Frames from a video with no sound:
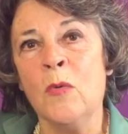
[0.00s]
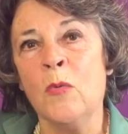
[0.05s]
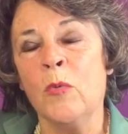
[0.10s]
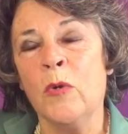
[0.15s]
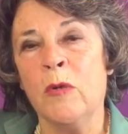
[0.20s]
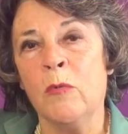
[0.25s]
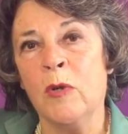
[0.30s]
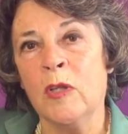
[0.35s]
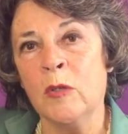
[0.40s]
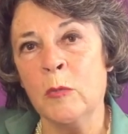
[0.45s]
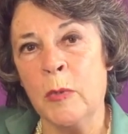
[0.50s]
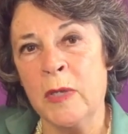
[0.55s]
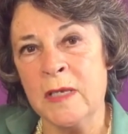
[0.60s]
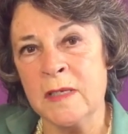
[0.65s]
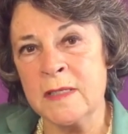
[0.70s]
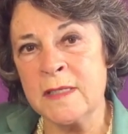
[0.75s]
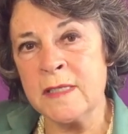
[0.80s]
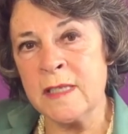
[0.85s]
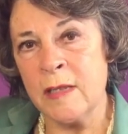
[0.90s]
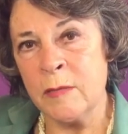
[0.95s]
We will be
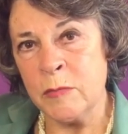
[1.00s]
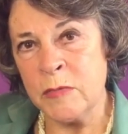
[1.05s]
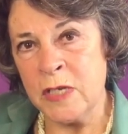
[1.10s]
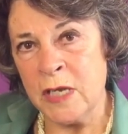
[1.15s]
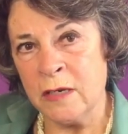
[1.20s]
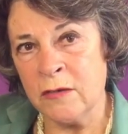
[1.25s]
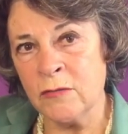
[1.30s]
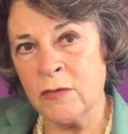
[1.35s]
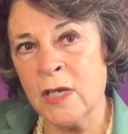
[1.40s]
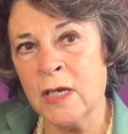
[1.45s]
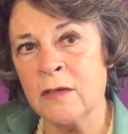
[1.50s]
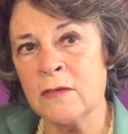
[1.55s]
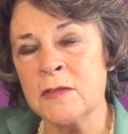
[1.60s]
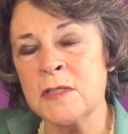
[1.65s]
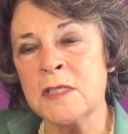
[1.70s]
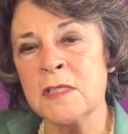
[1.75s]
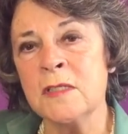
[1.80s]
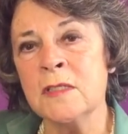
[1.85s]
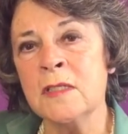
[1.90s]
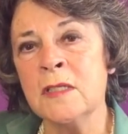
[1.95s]
a slim down
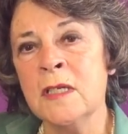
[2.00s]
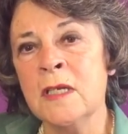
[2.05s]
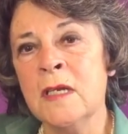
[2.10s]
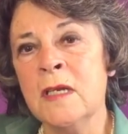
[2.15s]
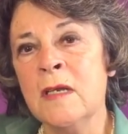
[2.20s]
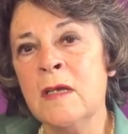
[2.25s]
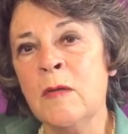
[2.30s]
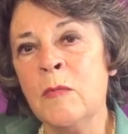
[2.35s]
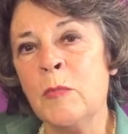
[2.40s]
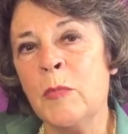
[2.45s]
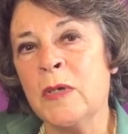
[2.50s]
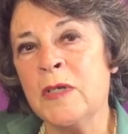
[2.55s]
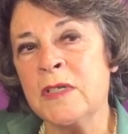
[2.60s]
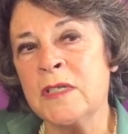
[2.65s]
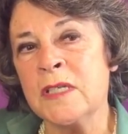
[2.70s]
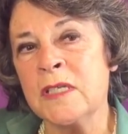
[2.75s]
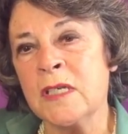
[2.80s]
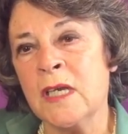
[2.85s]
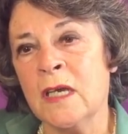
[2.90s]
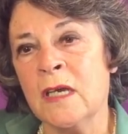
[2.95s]
council,
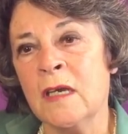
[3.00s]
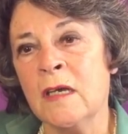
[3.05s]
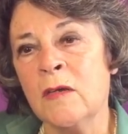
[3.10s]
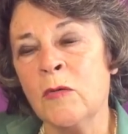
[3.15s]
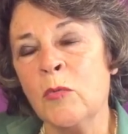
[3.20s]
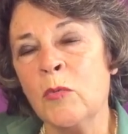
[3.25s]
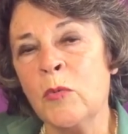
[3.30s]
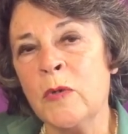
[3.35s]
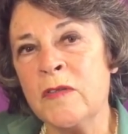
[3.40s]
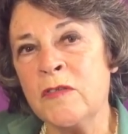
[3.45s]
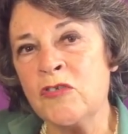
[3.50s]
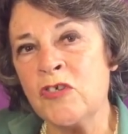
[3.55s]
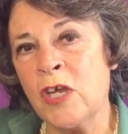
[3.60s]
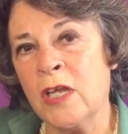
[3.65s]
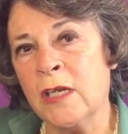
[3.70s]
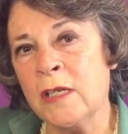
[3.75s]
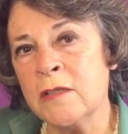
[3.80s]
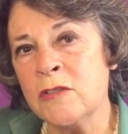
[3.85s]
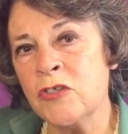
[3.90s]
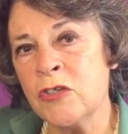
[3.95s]
but with
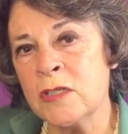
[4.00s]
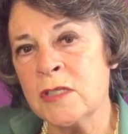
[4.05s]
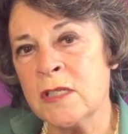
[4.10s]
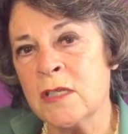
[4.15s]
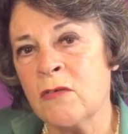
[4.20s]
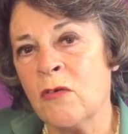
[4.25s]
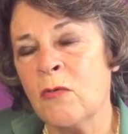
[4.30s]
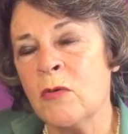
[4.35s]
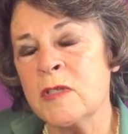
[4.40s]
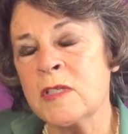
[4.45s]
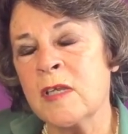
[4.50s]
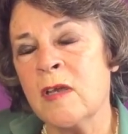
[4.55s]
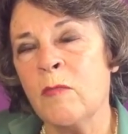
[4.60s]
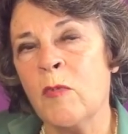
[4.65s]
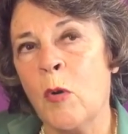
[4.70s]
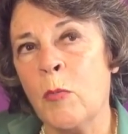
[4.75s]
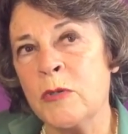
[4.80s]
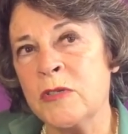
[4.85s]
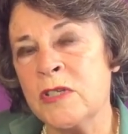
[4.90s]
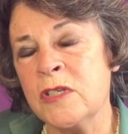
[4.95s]
challenges there always come
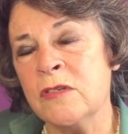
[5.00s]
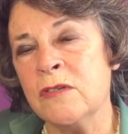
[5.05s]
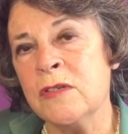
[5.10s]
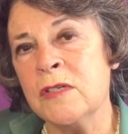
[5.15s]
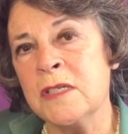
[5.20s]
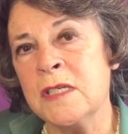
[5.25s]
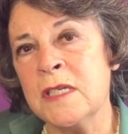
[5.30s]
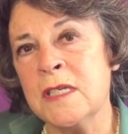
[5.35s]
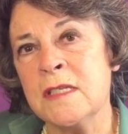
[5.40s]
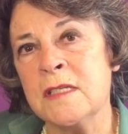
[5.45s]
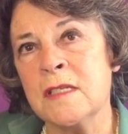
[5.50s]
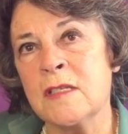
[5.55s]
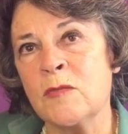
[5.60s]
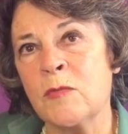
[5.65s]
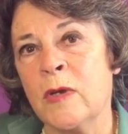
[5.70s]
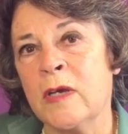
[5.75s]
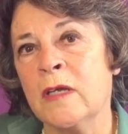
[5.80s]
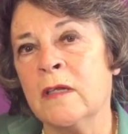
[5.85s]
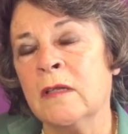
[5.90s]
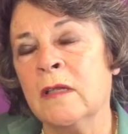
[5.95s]
opportunities as
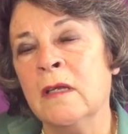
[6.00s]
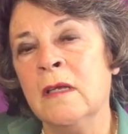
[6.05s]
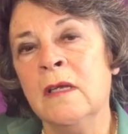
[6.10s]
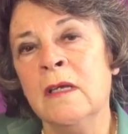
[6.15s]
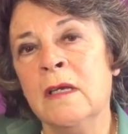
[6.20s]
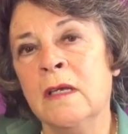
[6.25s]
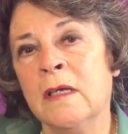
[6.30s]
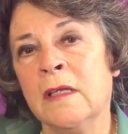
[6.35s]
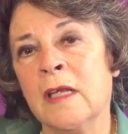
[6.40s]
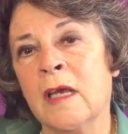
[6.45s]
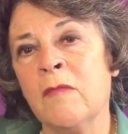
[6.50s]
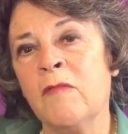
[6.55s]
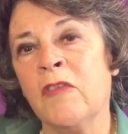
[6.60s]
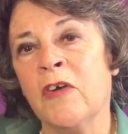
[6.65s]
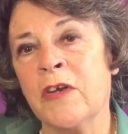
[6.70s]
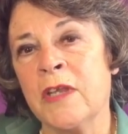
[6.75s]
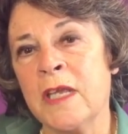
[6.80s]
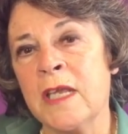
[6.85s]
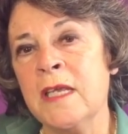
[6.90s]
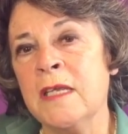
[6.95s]
well, and I'm
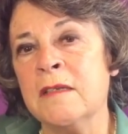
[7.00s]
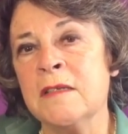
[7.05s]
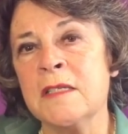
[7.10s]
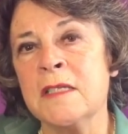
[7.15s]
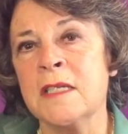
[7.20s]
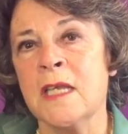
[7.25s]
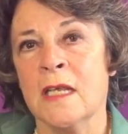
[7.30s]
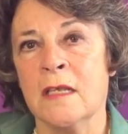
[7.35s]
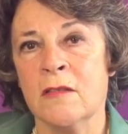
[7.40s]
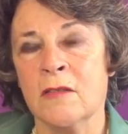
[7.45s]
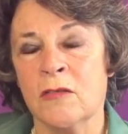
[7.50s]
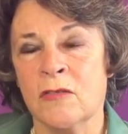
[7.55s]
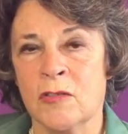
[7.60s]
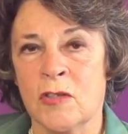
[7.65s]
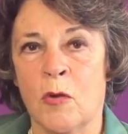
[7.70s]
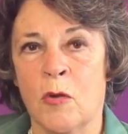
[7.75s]
very keen to take those